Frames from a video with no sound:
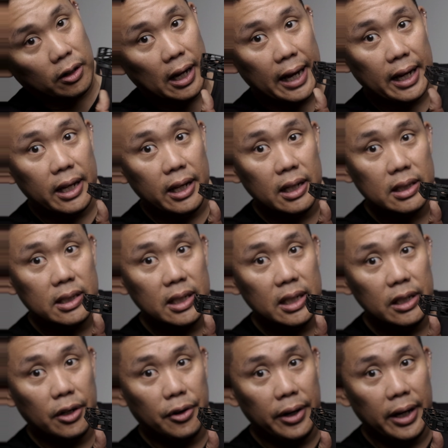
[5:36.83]
light here
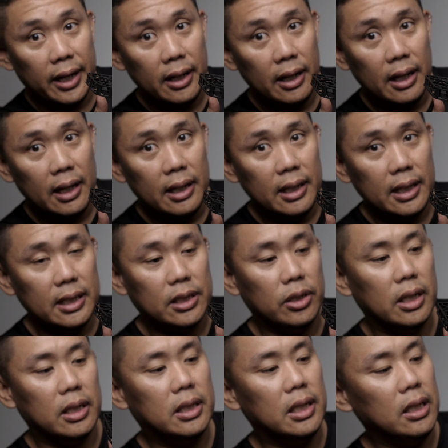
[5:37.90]
turn green, it's
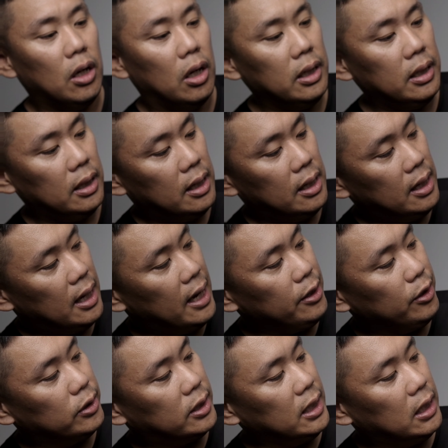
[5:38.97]
going to turn on and
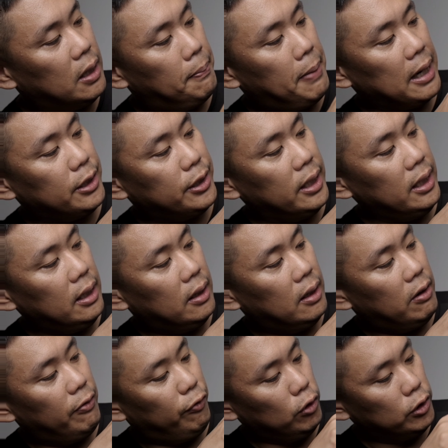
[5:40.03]
you'll see the battery
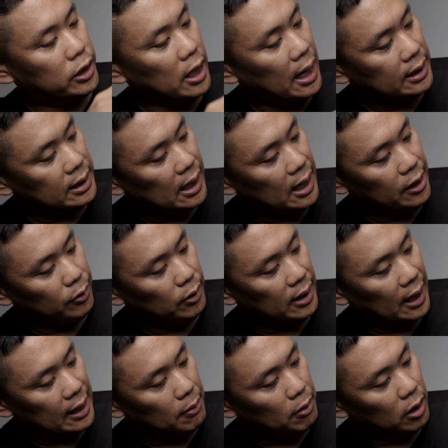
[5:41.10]
full charge and it will
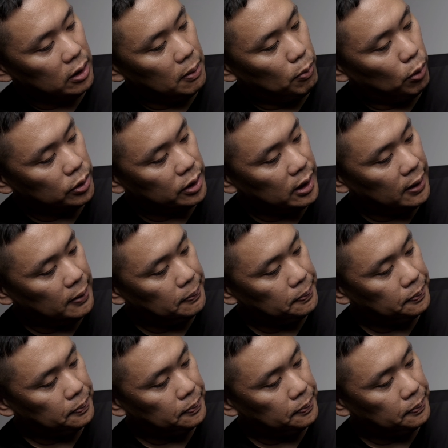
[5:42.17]
light up all the modes here.